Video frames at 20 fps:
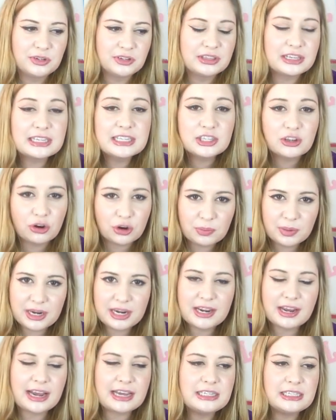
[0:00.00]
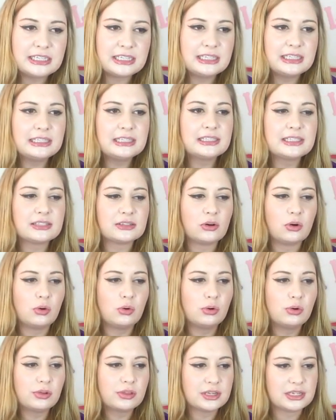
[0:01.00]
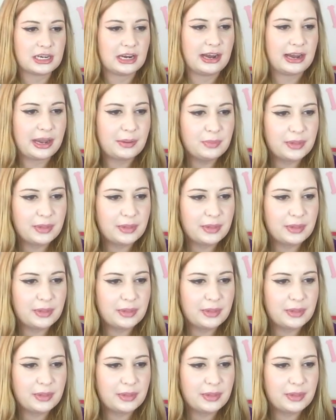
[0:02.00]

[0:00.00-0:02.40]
There's so many ideas all the time.